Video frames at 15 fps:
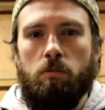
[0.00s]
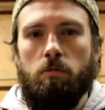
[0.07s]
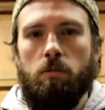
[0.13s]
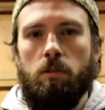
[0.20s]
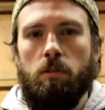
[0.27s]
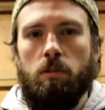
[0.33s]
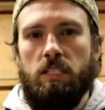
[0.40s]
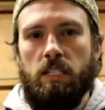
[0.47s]
to
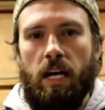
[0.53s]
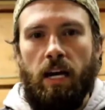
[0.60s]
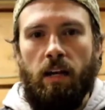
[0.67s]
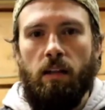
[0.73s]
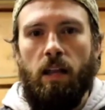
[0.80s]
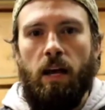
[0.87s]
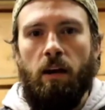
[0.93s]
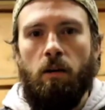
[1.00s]
really
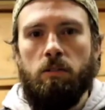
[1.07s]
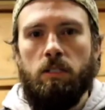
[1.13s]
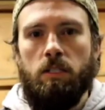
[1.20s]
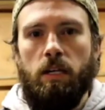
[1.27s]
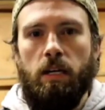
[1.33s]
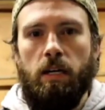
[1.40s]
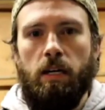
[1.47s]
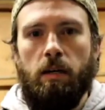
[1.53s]
dial out
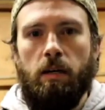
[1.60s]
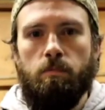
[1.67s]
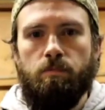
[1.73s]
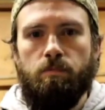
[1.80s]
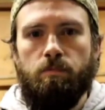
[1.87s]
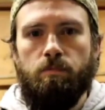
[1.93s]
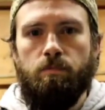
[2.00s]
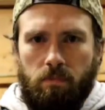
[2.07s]

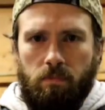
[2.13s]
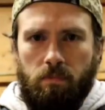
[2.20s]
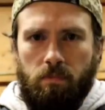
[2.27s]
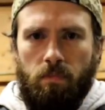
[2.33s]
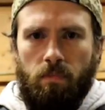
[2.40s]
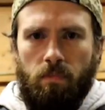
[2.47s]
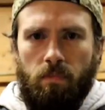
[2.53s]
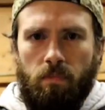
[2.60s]

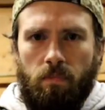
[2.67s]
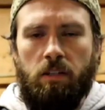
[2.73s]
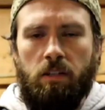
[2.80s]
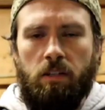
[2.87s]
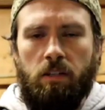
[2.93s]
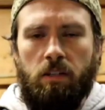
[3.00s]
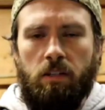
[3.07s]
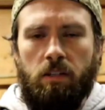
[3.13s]

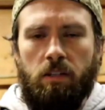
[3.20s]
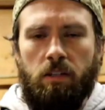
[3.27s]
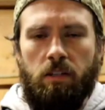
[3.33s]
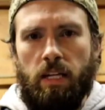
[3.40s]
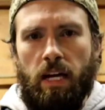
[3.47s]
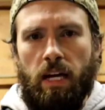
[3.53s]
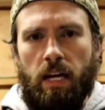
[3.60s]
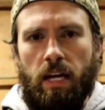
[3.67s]
using that little
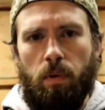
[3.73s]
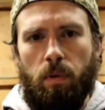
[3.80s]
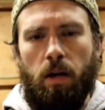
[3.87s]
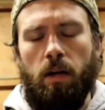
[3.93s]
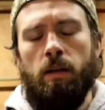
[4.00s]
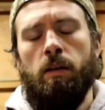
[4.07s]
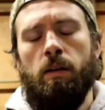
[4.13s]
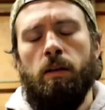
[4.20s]
dash
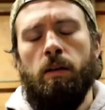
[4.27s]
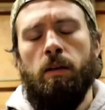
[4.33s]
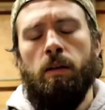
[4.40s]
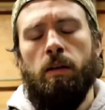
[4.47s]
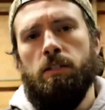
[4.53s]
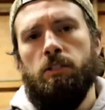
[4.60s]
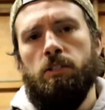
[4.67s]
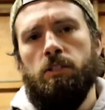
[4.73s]
pot
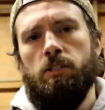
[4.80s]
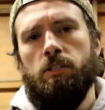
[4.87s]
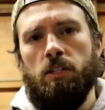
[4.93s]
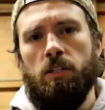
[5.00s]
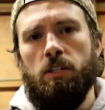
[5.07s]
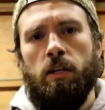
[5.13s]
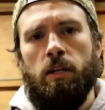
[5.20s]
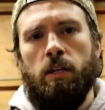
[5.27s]

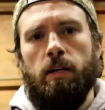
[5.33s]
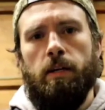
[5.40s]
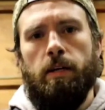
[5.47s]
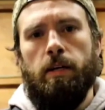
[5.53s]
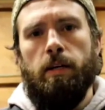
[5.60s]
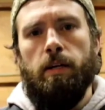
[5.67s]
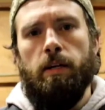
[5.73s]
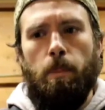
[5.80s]
adjuster
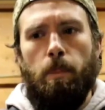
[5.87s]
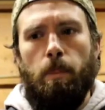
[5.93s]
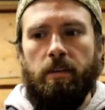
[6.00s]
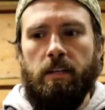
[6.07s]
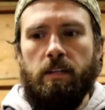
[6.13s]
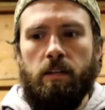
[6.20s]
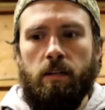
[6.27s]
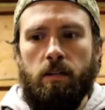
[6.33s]

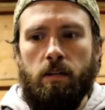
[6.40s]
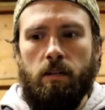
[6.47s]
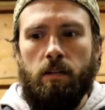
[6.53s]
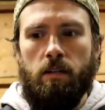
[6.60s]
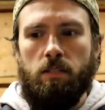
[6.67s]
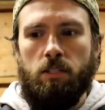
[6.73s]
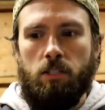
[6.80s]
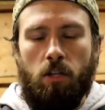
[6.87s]
the
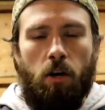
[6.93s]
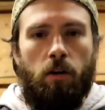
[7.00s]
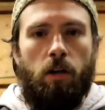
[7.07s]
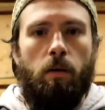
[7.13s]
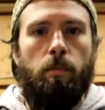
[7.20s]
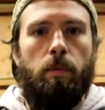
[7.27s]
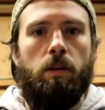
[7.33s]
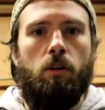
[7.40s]

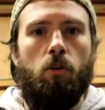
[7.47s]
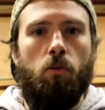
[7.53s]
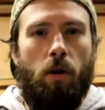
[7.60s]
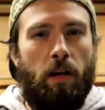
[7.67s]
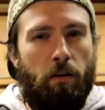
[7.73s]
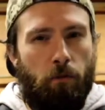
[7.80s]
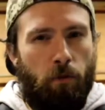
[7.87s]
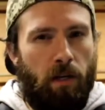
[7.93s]
startup
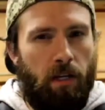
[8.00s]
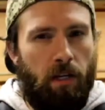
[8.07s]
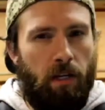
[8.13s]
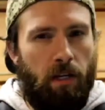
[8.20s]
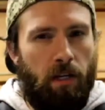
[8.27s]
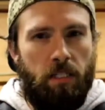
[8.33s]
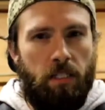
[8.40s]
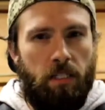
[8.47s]
crank
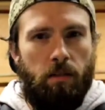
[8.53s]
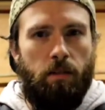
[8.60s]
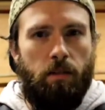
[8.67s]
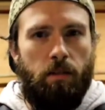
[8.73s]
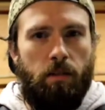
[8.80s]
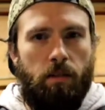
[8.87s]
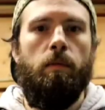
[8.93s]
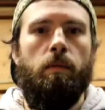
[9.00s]
frequency
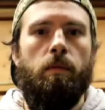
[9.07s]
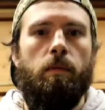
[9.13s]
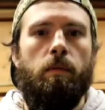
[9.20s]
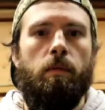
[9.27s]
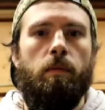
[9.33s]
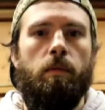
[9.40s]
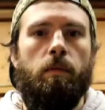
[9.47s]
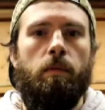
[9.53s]
that
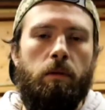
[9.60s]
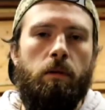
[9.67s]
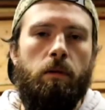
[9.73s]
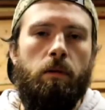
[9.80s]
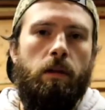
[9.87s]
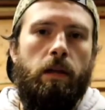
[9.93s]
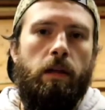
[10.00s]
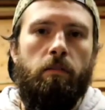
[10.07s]
would
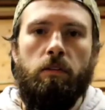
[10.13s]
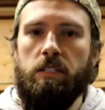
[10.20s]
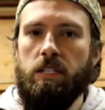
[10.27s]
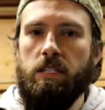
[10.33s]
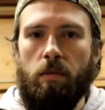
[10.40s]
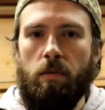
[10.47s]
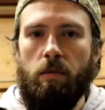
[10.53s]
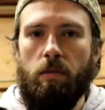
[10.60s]
happen every
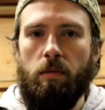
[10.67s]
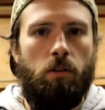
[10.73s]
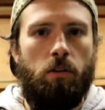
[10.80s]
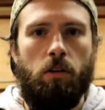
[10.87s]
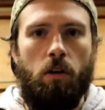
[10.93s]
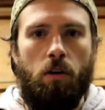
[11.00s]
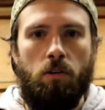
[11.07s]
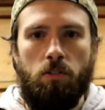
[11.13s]
time I turn on
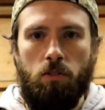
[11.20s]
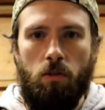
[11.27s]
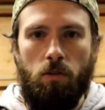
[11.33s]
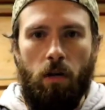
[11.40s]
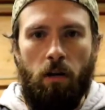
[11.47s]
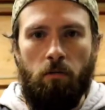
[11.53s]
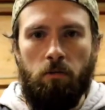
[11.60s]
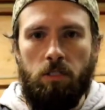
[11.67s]
the car. So
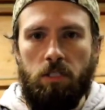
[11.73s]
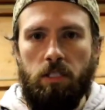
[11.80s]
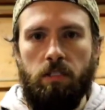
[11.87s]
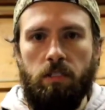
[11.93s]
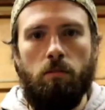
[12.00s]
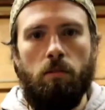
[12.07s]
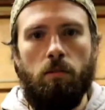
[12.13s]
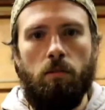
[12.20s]
I would see
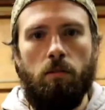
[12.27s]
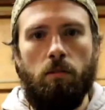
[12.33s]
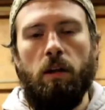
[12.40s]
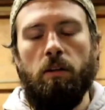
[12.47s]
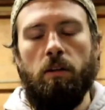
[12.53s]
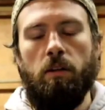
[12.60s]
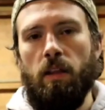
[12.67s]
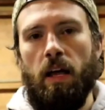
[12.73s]
the little
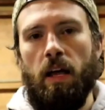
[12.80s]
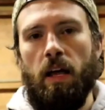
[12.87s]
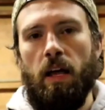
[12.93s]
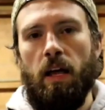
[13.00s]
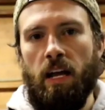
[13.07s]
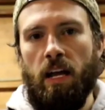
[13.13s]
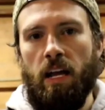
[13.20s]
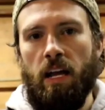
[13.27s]
red
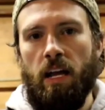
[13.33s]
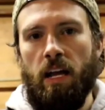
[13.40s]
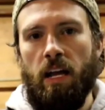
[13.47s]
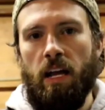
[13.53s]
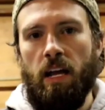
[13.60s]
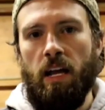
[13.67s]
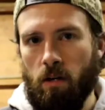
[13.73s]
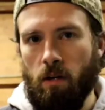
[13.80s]
flash every time I
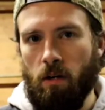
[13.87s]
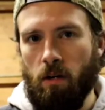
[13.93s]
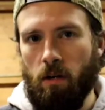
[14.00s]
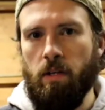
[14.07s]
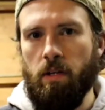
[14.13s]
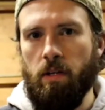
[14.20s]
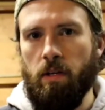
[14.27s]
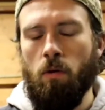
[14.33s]
started up the
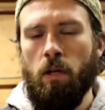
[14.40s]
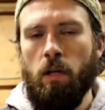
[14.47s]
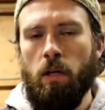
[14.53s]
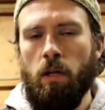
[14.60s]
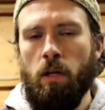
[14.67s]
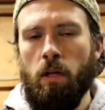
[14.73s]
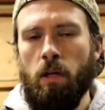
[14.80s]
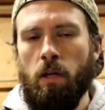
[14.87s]
vehicle.
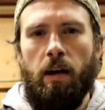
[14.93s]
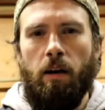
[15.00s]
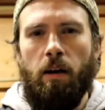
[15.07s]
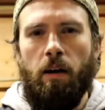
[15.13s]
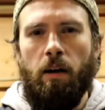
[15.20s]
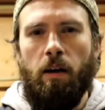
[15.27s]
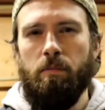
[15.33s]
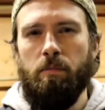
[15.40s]
Now
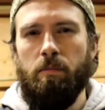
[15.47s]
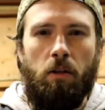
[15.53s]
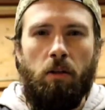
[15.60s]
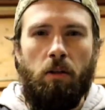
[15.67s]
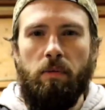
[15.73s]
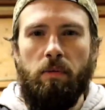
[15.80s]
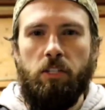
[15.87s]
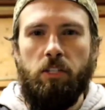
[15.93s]
that didn't bother
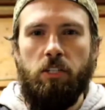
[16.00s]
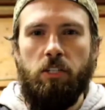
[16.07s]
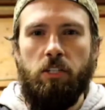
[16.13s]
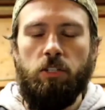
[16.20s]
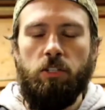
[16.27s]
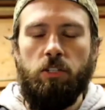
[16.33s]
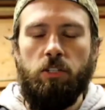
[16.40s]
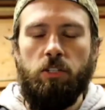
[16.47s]
me too
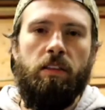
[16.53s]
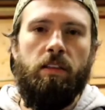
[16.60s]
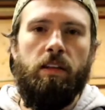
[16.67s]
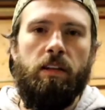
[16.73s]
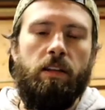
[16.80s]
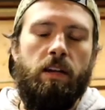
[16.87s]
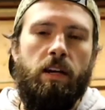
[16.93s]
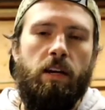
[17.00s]
much. If
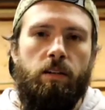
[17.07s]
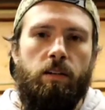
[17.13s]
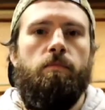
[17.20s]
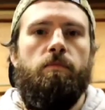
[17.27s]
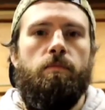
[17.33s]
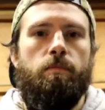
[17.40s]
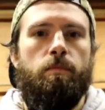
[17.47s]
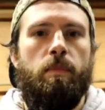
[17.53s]
anything, it kind of
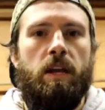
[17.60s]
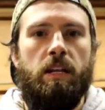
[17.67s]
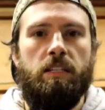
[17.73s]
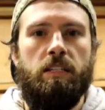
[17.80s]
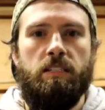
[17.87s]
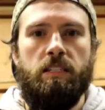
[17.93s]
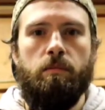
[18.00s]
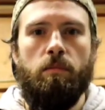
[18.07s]
made it
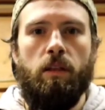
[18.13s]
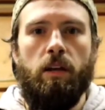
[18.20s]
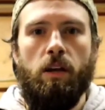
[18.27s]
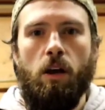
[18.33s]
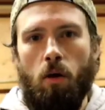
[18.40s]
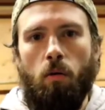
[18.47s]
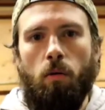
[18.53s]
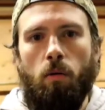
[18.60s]
seem like,
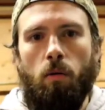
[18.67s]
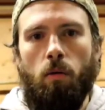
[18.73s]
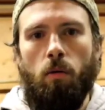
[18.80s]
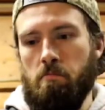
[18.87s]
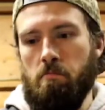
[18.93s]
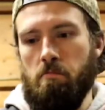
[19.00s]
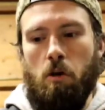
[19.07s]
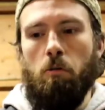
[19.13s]
oh, I
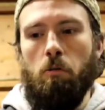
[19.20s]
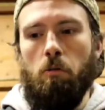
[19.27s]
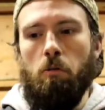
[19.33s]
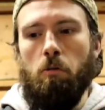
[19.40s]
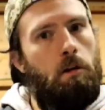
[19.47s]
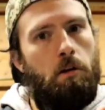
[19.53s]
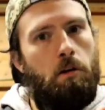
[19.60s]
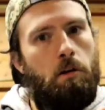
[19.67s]
know it's
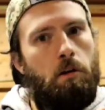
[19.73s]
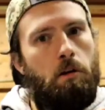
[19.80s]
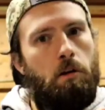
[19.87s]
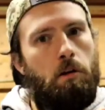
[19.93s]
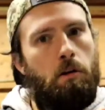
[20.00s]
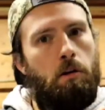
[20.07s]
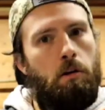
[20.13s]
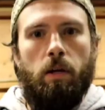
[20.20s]
on and I know
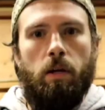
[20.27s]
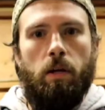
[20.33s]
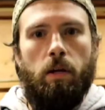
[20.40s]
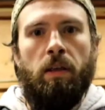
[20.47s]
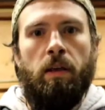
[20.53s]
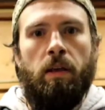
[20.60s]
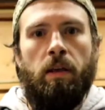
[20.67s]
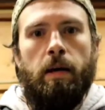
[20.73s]
it's working.
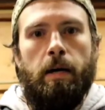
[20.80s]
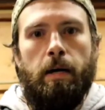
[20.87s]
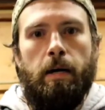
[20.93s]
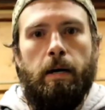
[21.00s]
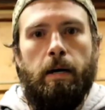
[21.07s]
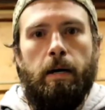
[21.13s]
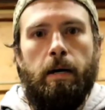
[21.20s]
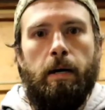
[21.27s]

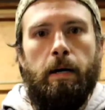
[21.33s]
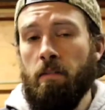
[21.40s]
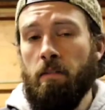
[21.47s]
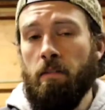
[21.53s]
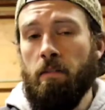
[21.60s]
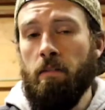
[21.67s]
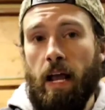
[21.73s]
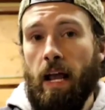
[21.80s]
I never
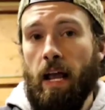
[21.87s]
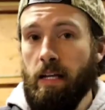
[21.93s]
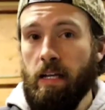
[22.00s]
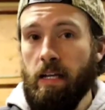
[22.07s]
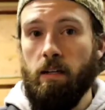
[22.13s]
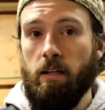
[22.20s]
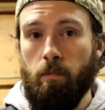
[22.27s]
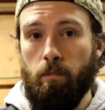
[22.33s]
had
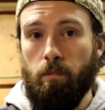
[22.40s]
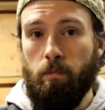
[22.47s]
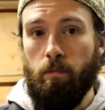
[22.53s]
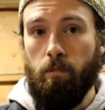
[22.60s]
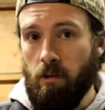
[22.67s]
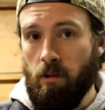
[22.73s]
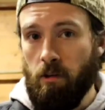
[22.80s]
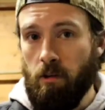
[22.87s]
any
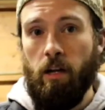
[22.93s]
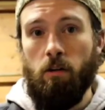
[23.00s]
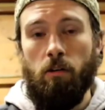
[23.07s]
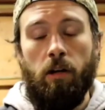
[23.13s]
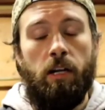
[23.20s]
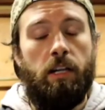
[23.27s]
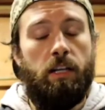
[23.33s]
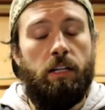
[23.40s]
battery drain or
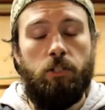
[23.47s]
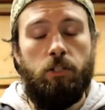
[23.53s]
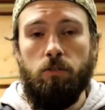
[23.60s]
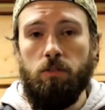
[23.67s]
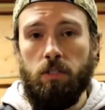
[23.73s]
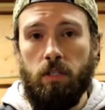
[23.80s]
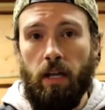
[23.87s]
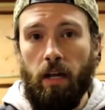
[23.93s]
any
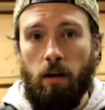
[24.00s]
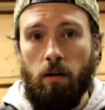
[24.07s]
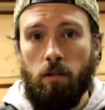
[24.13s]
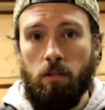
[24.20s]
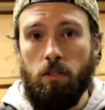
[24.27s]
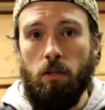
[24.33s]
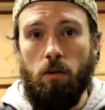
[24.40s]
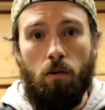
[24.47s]
issues there.
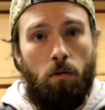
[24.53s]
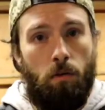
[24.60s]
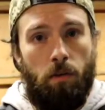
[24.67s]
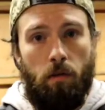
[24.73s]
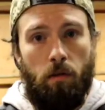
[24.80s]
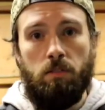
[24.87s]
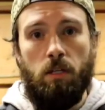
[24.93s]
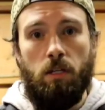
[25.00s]
So
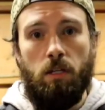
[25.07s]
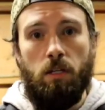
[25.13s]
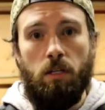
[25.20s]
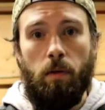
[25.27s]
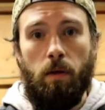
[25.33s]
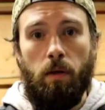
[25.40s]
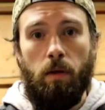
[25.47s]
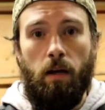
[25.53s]
thumbs
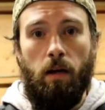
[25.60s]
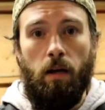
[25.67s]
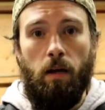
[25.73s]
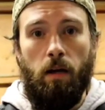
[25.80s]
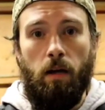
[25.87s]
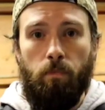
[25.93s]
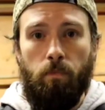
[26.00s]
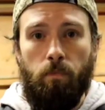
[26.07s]
up
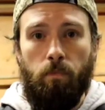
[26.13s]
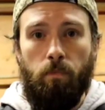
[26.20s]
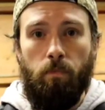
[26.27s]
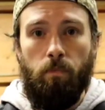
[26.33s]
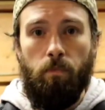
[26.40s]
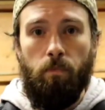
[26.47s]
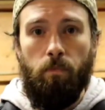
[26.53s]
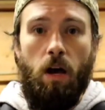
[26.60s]

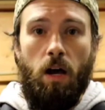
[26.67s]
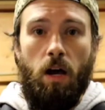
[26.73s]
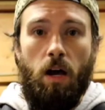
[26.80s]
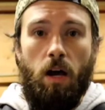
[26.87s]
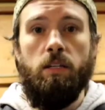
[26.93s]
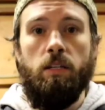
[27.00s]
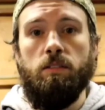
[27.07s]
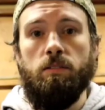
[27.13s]
to
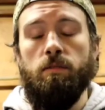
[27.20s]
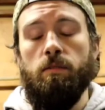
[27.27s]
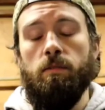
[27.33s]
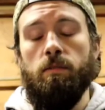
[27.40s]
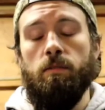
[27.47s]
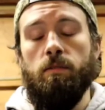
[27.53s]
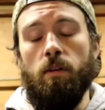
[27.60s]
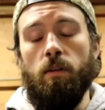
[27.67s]
Knocksense
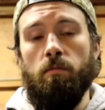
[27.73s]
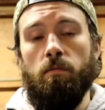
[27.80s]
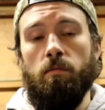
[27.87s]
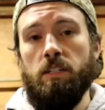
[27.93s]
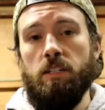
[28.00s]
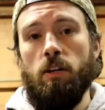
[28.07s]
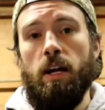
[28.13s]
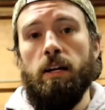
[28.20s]
from
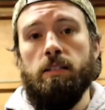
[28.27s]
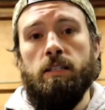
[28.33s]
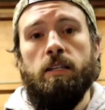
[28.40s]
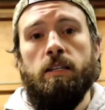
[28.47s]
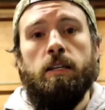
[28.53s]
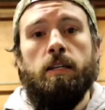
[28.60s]
Viatrack.